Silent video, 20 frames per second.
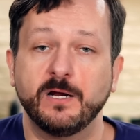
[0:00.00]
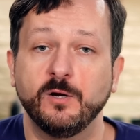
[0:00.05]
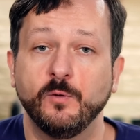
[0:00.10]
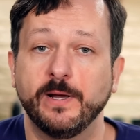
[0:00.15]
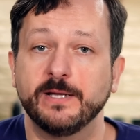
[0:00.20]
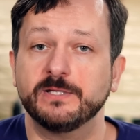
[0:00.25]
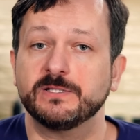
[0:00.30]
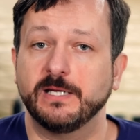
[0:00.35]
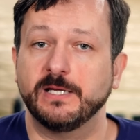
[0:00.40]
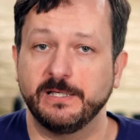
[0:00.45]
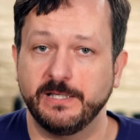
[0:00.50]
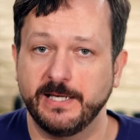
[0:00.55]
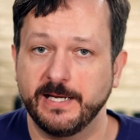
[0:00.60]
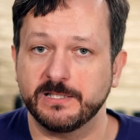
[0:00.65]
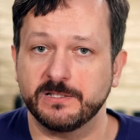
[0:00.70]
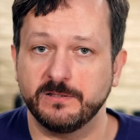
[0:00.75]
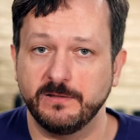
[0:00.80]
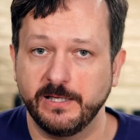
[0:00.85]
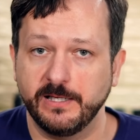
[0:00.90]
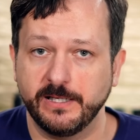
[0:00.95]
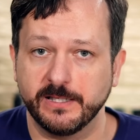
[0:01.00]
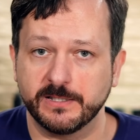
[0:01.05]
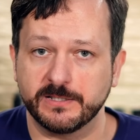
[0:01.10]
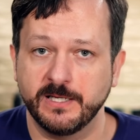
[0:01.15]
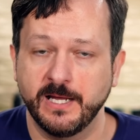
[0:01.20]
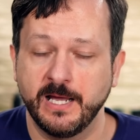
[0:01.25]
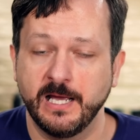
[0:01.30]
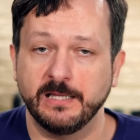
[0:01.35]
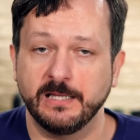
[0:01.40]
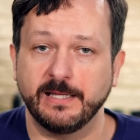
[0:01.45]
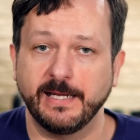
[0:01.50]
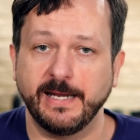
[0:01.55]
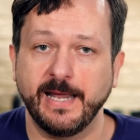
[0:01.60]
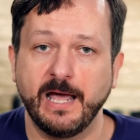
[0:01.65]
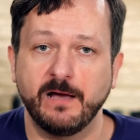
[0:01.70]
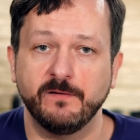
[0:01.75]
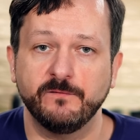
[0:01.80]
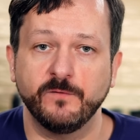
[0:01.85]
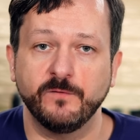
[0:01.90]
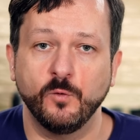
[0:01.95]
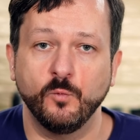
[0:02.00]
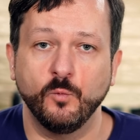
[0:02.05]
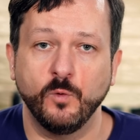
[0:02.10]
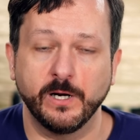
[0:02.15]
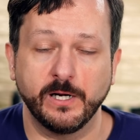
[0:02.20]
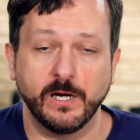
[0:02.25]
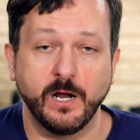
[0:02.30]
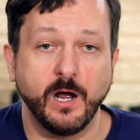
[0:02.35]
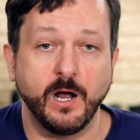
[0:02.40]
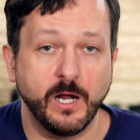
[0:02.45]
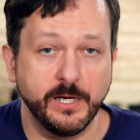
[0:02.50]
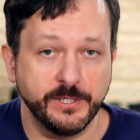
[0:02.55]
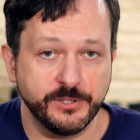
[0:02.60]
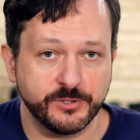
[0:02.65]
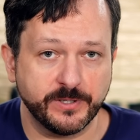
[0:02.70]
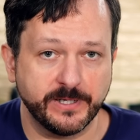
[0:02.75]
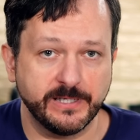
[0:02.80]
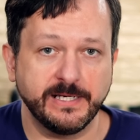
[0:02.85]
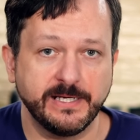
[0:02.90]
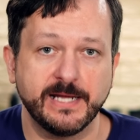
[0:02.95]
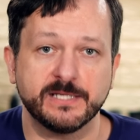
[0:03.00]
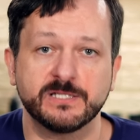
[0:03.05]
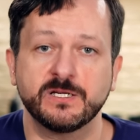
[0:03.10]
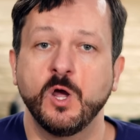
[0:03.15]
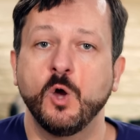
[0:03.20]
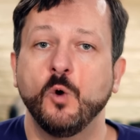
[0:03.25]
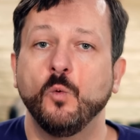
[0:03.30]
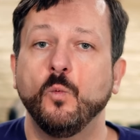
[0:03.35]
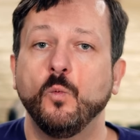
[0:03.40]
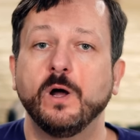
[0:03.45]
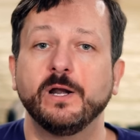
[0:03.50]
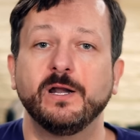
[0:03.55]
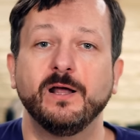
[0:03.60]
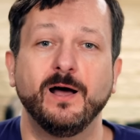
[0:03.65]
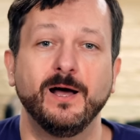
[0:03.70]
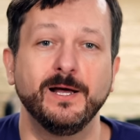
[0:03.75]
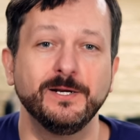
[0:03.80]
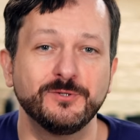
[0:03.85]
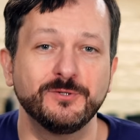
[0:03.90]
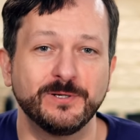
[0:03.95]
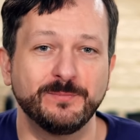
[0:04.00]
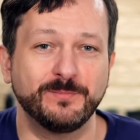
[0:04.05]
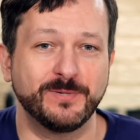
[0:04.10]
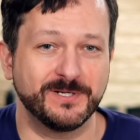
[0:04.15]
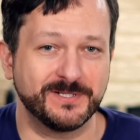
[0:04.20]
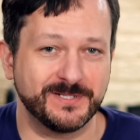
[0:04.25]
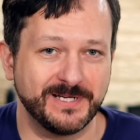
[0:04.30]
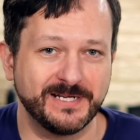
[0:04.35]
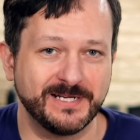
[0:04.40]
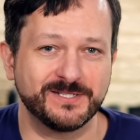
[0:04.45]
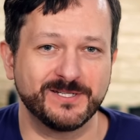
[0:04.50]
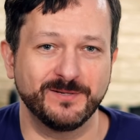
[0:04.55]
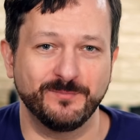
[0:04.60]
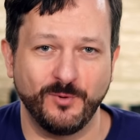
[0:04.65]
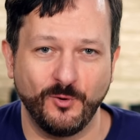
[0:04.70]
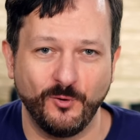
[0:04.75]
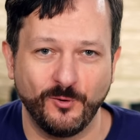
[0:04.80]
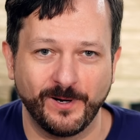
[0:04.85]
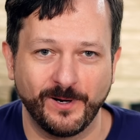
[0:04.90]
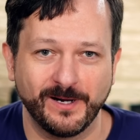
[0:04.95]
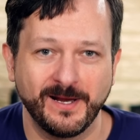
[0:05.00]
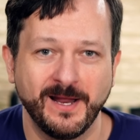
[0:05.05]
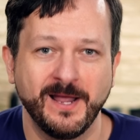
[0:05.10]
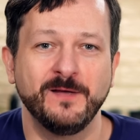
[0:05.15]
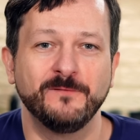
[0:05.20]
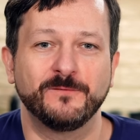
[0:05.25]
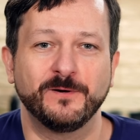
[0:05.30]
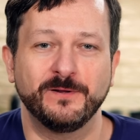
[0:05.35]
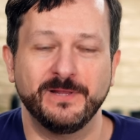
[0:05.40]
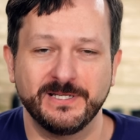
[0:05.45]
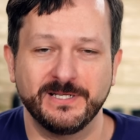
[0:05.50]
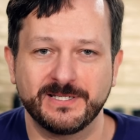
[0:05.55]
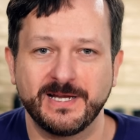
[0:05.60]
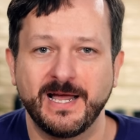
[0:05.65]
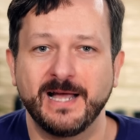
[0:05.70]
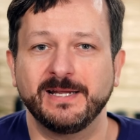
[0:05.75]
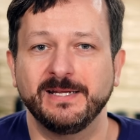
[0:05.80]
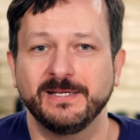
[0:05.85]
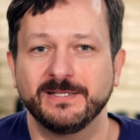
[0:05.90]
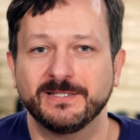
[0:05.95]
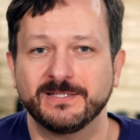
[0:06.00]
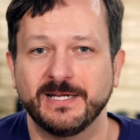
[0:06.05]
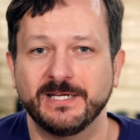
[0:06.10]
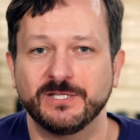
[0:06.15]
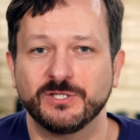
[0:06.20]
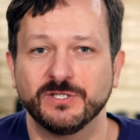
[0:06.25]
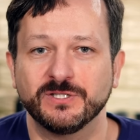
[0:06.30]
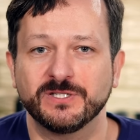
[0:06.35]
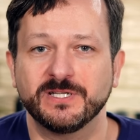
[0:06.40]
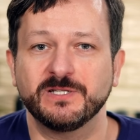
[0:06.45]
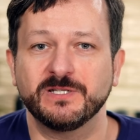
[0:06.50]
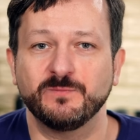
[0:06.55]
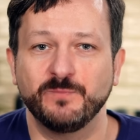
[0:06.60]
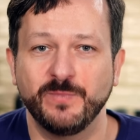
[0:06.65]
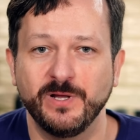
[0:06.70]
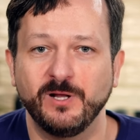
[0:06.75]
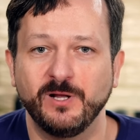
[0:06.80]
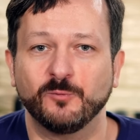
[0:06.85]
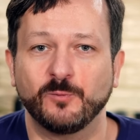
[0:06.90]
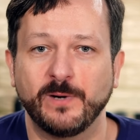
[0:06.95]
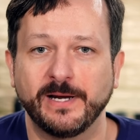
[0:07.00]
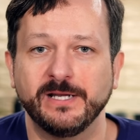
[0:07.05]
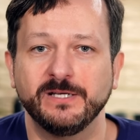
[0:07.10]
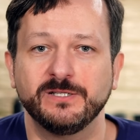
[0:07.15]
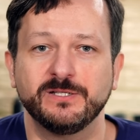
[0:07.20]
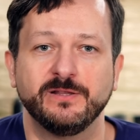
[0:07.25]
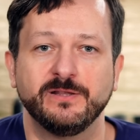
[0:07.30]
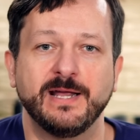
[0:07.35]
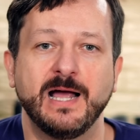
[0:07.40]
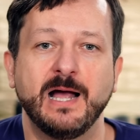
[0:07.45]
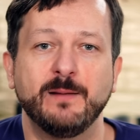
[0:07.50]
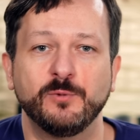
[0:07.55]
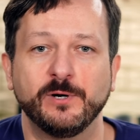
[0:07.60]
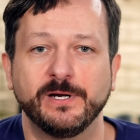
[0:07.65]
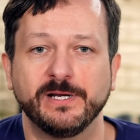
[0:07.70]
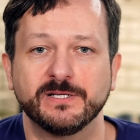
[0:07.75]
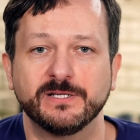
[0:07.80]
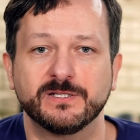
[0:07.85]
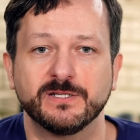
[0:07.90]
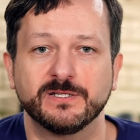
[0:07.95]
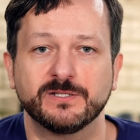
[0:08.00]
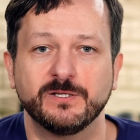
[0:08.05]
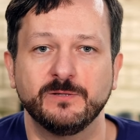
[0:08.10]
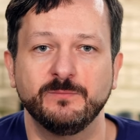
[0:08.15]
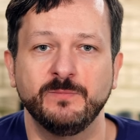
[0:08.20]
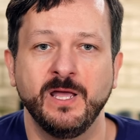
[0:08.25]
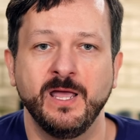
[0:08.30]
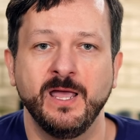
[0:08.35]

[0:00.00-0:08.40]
OS, and yes, Linux, they have 100, yes, 100% support for these docking stations. It's built right into the operating system.